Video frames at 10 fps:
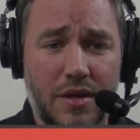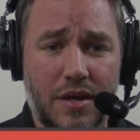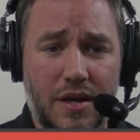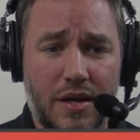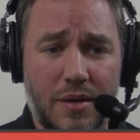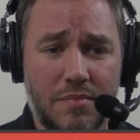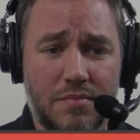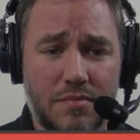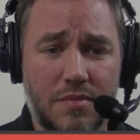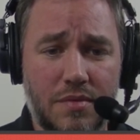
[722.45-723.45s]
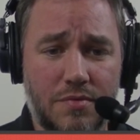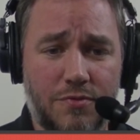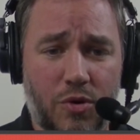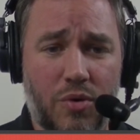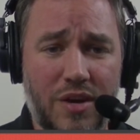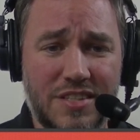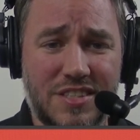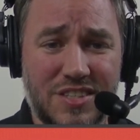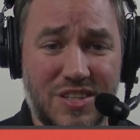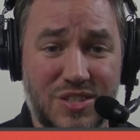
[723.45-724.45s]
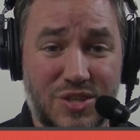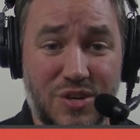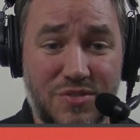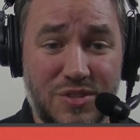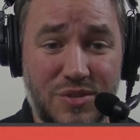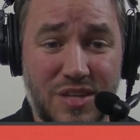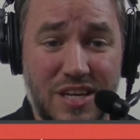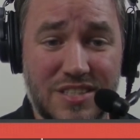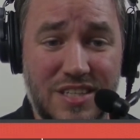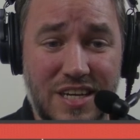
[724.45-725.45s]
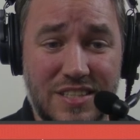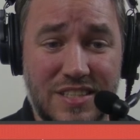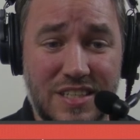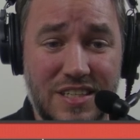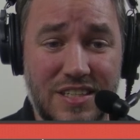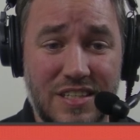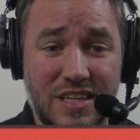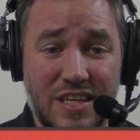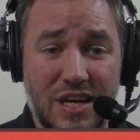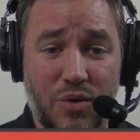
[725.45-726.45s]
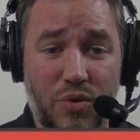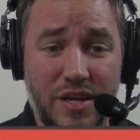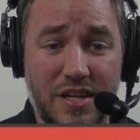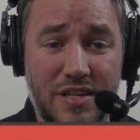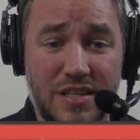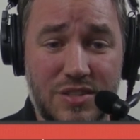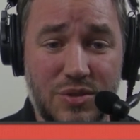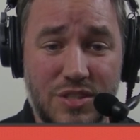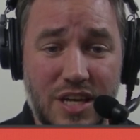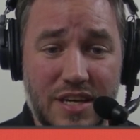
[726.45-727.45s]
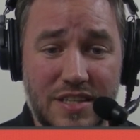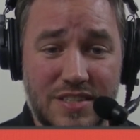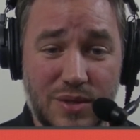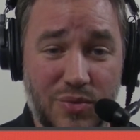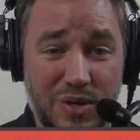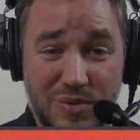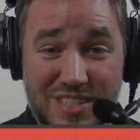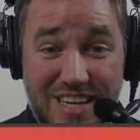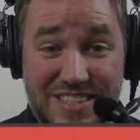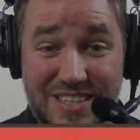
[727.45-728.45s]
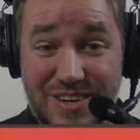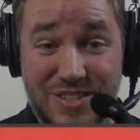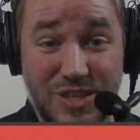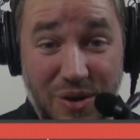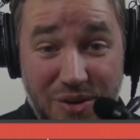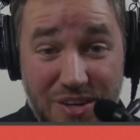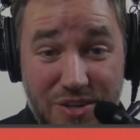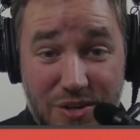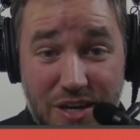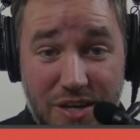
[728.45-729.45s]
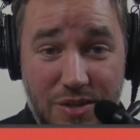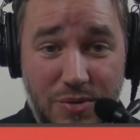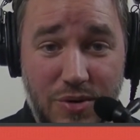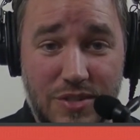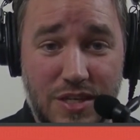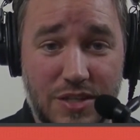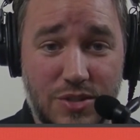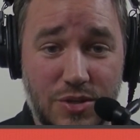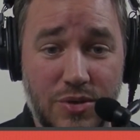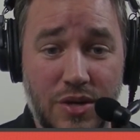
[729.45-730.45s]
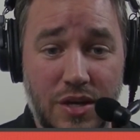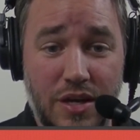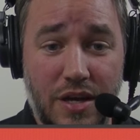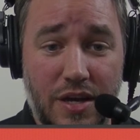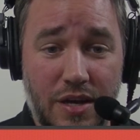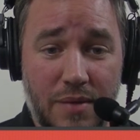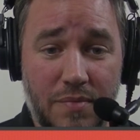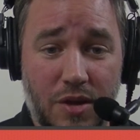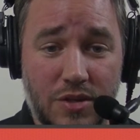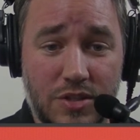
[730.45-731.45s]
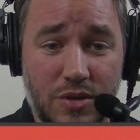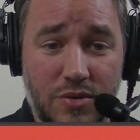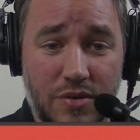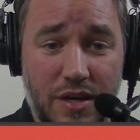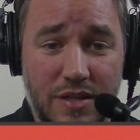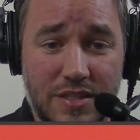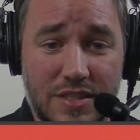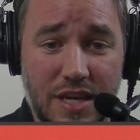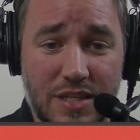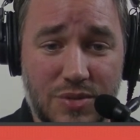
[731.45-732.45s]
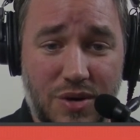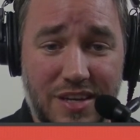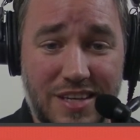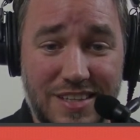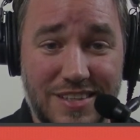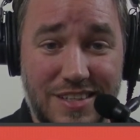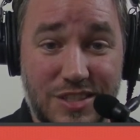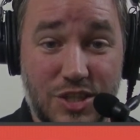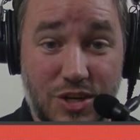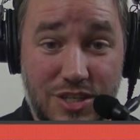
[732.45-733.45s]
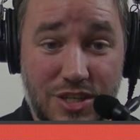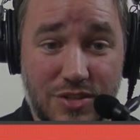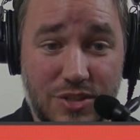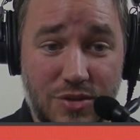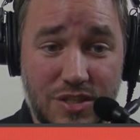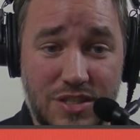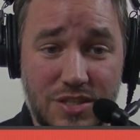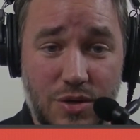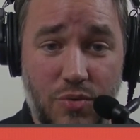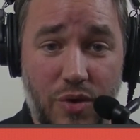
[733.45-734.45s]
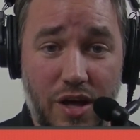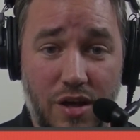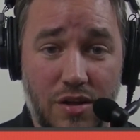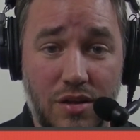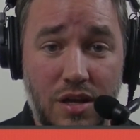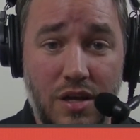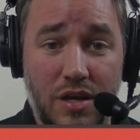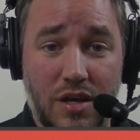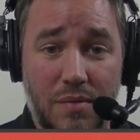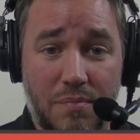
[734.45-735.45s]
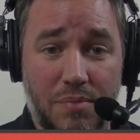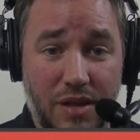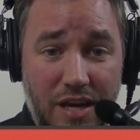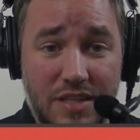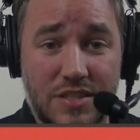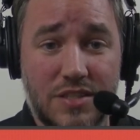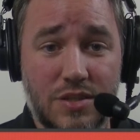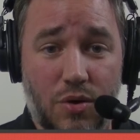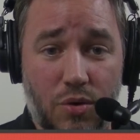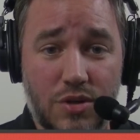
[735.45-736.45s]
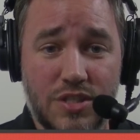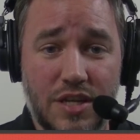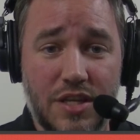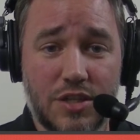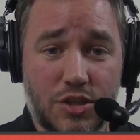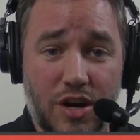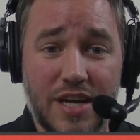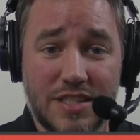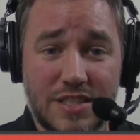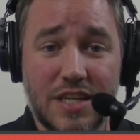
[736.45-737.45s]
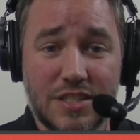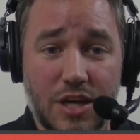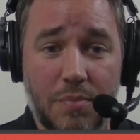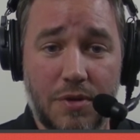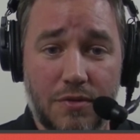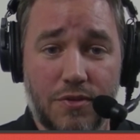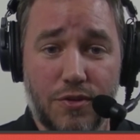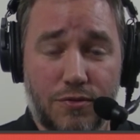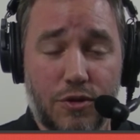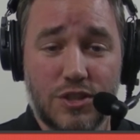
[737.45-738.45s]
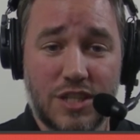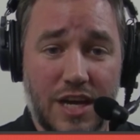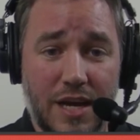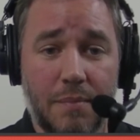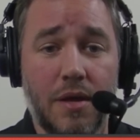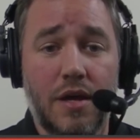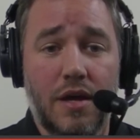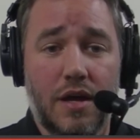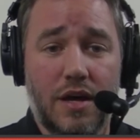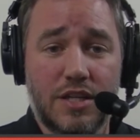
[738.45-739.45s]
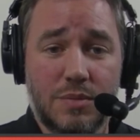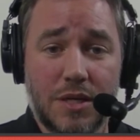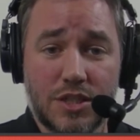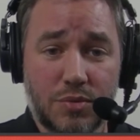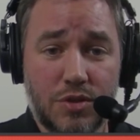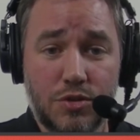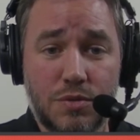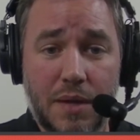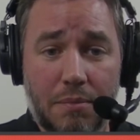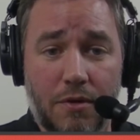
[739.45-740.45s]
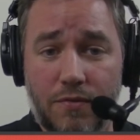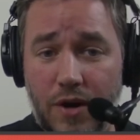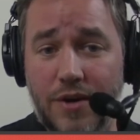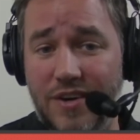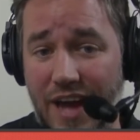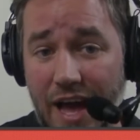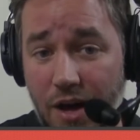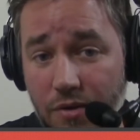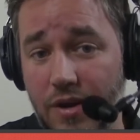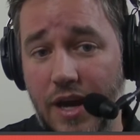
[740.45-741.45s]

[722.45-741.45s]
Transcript: 4 races on the turf in 2019, a win in 2 seconds. The win was at Saratoga, your neck of the woods, Andrew. Also, the seconds were at Keeneland and Churchill. So this is a well-placed horse, I think, trying stakes company for the first time, especially with Newspaper of Record out.